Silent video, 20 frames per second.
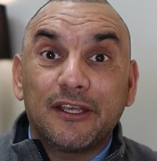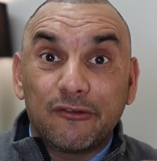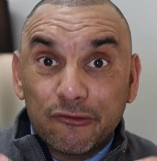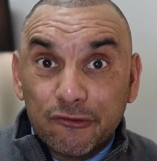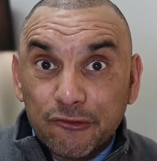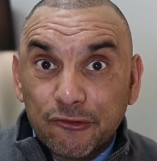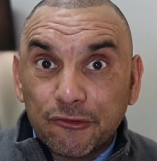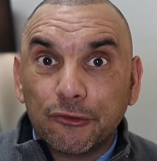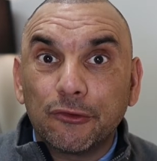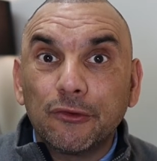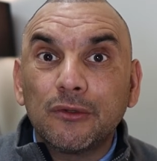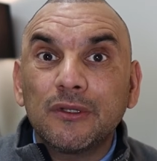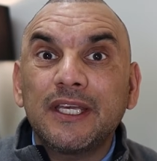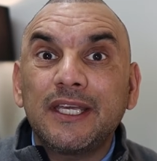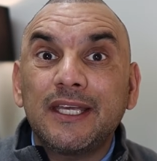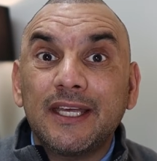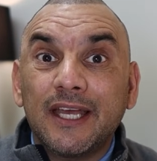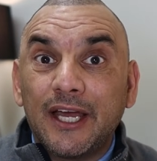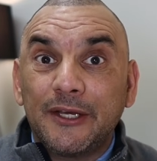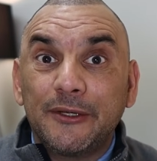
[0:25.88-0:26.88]
can
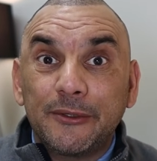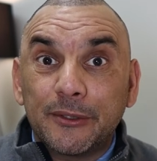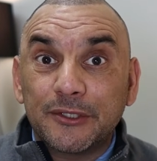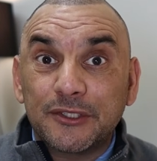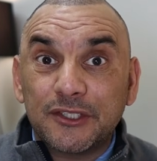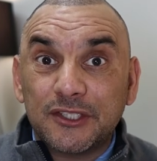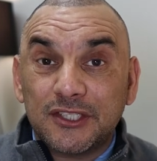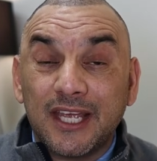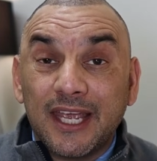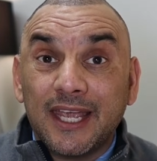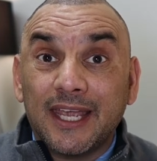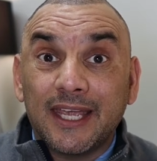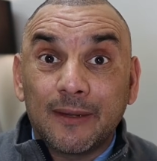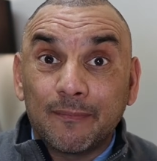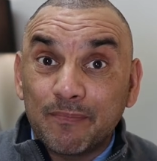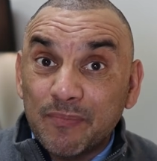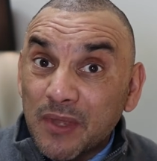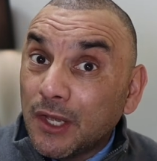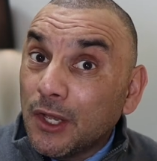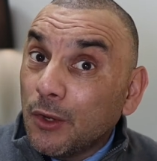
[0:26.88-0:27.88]
truly
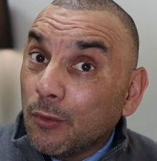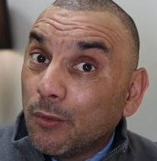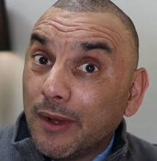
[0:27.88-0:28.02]
understand